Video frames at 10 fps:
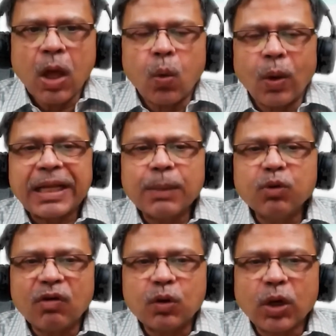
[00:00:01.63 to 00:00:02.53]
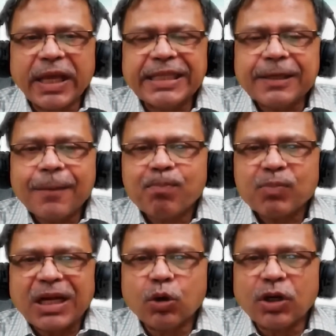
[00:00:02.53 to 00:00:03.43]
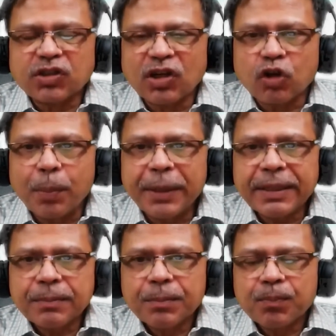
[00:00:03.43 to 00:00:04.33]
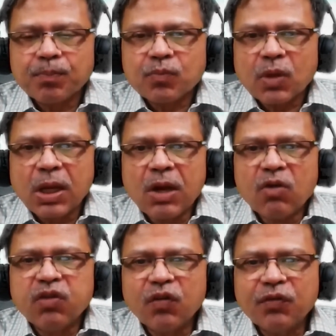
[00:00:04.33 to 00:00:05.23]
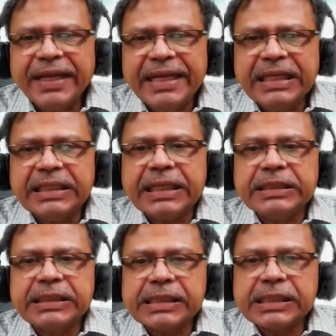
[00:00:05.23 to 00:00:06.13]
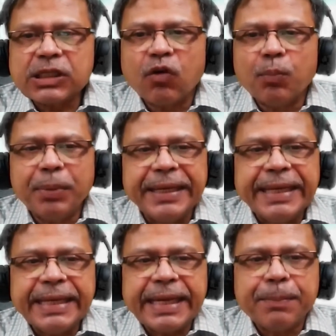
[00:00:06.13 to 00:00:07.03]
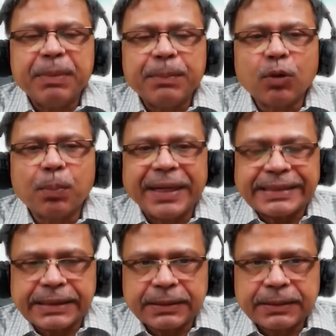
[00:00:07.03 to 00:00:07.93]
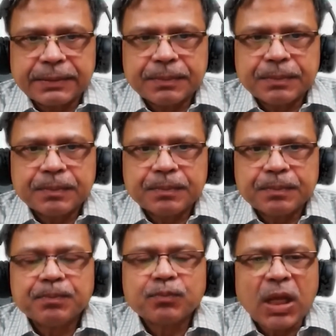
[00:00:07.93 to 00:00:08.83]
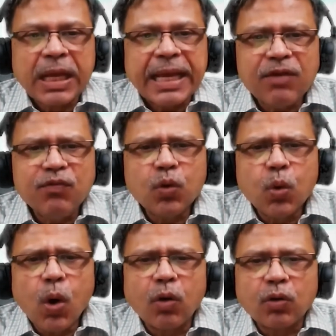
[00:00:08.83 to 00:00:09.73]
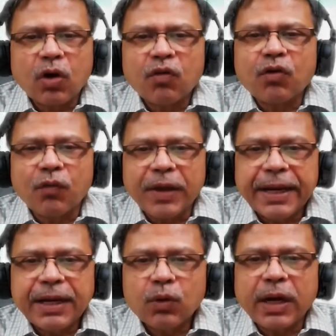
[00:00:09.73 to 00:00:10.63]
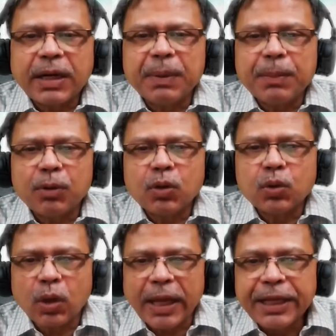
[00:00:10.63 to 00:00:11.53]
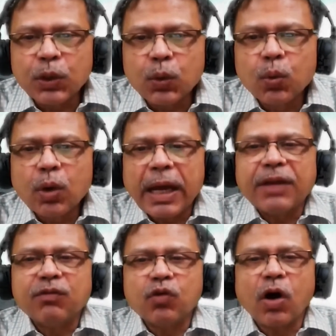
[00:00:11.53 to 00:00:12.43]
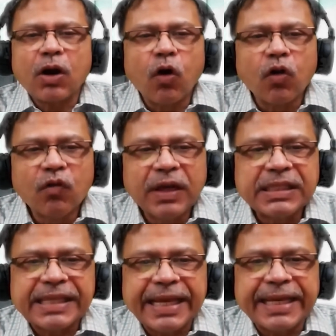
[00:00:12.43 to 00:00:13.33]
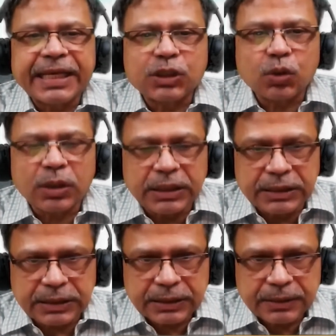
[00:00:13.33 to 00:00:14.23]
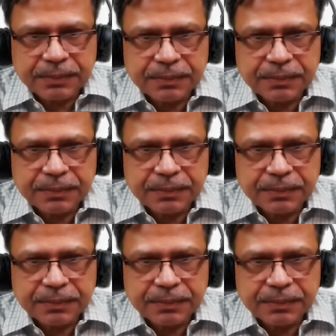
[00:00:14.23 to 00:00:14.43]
Welcome to our today's do-it-yourself topic, 15 dangers of being a people pleaser. If you go out of your way to get people to like you, and if you are always saying yes to others,